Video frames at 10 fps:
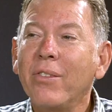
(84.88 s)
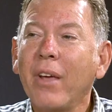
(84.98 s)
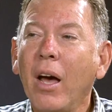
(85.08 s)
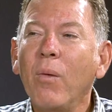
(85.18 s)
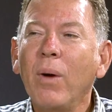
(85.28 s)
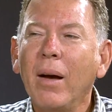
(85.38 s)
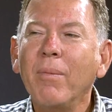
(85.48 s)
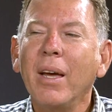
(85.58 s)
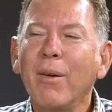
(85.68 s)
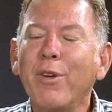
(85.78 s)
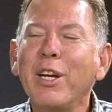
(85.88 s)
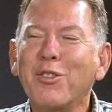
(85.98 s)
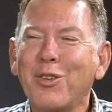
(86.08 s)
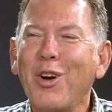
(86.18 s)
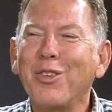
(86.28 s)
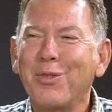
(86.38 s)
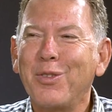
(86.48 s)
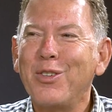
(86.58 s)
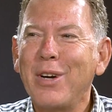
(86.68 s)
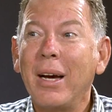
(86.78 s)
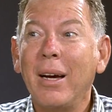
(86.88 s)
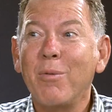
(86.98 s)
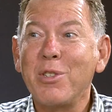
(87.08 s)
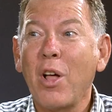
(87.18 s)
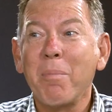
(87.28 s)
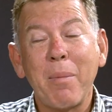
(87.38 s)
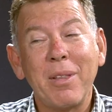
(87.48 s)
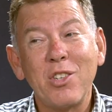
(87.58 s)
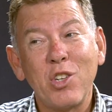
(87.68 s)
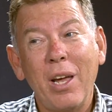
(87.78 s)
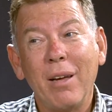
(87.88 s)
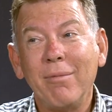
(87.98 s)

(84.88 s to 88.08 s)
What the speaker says: So, yeah, fingers crossed for a result maybe this year.